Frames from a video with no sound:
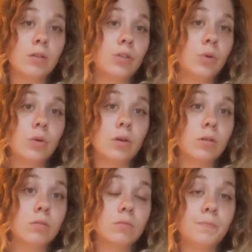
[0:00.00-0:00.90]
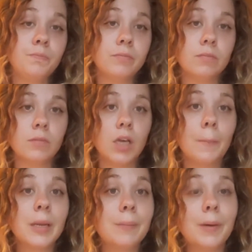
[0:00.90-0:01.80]
your
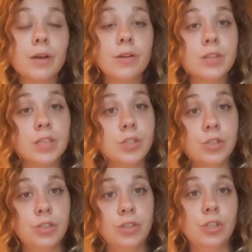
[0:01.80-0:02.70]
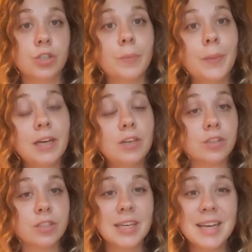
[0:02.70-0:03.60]
company better than your
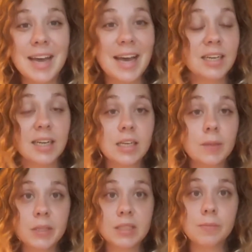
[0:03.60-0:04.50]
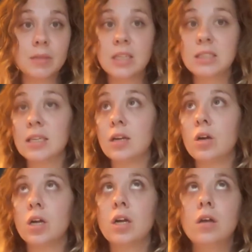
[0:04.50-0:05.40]
competitors? And it can be some things that
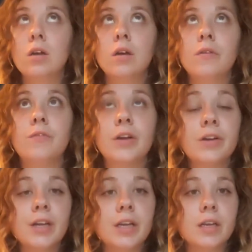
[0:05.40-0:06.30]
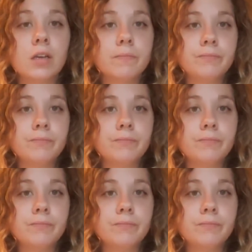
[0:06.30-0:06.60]
are very